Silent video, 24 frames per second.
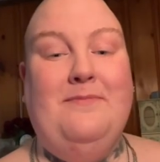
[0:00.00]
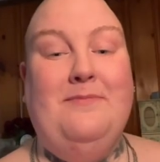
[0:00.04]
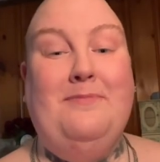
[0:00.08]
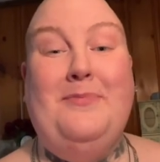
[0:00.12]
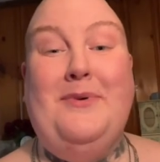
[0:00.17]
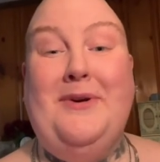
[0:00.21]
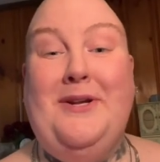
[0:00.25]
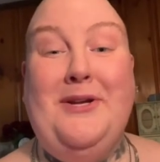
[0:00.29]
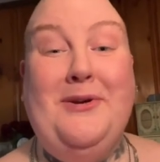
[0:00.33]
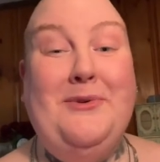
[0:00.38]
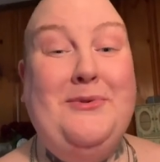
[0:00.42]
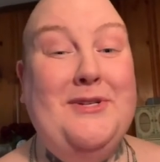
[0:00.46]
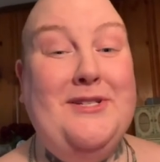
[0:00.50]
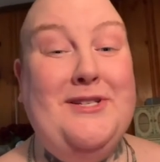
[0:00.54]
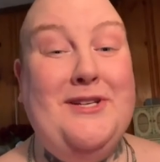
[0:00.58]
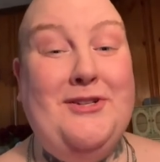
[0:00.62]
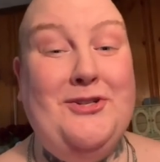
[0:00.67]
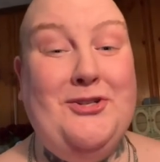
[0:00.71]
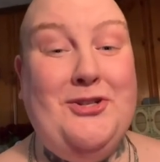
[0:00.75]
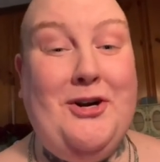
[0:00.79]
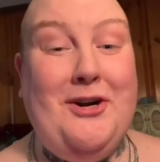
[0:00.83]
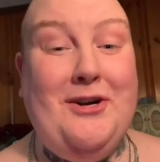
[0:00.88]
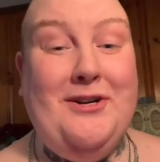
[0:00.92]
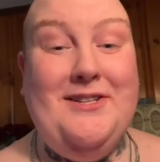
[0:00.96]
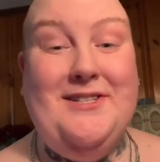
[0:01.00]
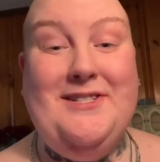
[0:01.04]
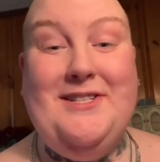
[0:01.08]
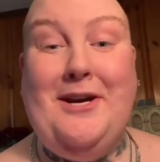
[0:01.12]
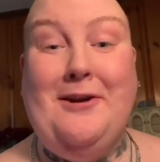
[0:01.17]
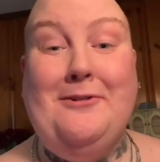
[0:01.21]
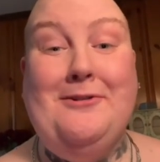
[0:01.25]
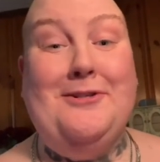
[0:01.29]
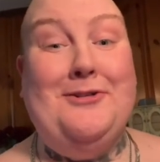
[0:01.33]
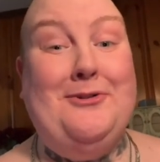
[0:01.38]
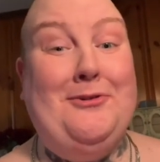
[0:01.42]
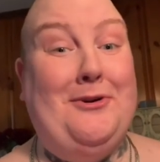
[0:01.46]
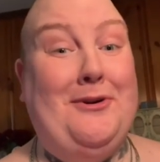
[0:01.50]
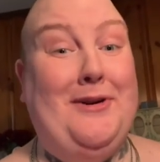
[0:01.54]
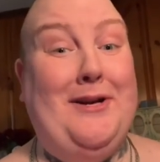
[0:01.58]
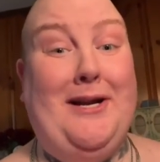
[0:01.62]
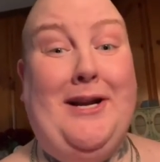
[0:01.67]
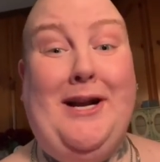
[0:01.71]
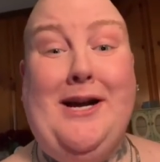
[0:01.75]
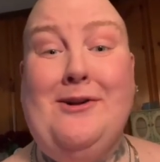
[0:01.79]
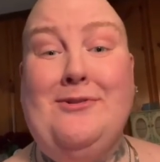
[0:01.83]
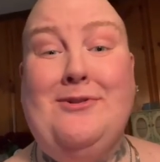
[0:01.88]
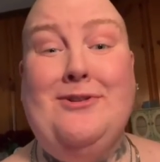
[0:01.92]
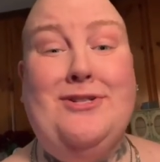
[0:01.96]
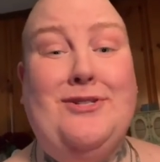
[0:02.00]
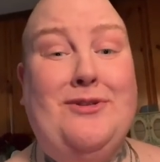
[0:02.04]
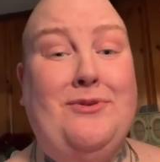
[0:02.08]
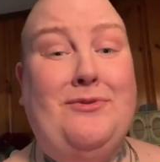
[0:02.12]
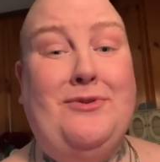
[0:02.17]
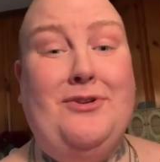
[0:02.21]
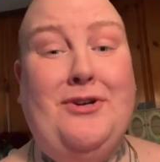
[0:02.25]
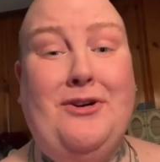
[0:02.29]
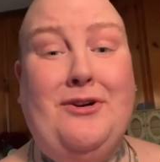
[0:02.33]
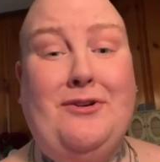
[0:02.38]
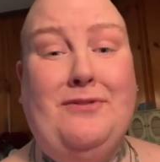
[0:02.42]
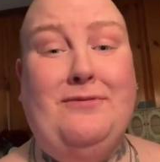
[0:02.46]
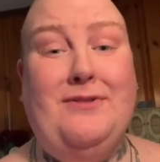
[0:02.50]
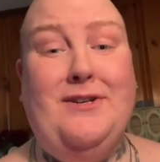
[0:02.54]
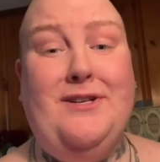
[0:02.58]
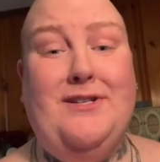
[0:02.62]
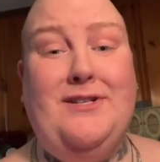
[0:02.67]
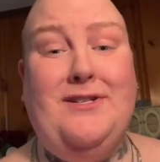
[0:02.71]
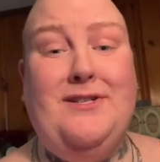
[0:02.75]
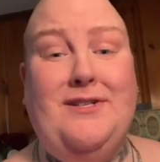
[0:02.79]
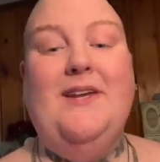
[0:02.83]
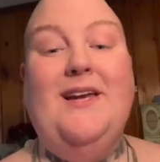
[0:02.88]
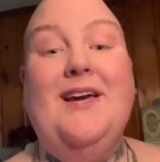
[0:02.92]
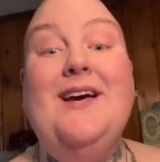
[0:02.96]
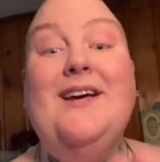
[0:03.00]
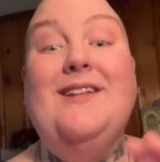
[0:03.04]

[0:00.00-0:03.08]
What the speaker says: But it was uncharted territory and I was so nervous.